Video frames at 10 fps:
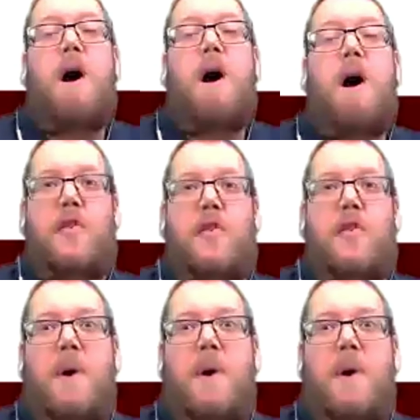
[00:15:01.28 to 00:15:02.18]
the
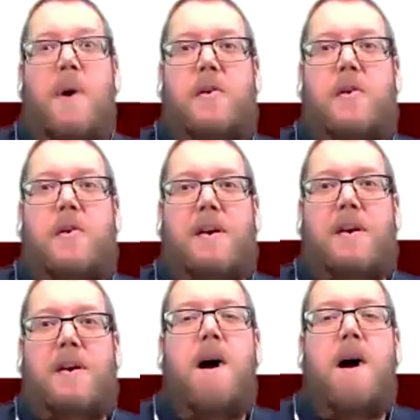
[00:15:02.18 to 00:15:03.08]
revolution
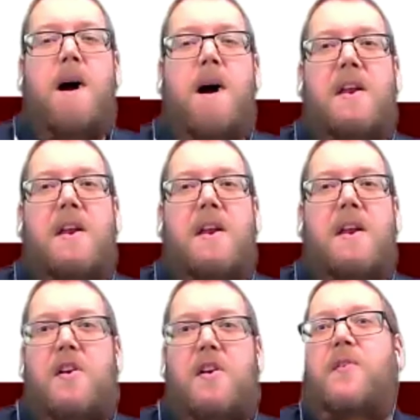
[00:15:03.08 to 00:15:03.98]
than just the
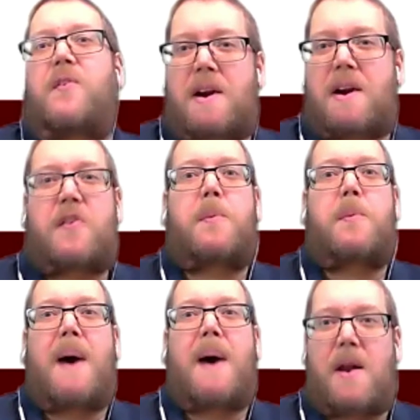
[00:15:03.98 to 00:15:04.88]
fighting, just the
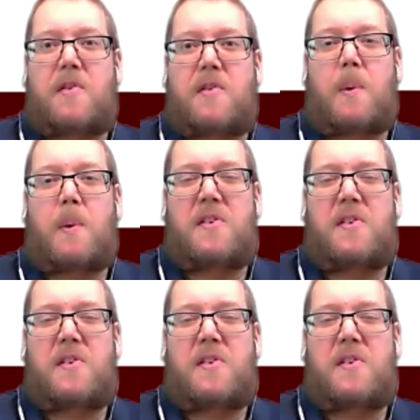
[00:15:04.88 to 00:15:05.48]
battles. There was,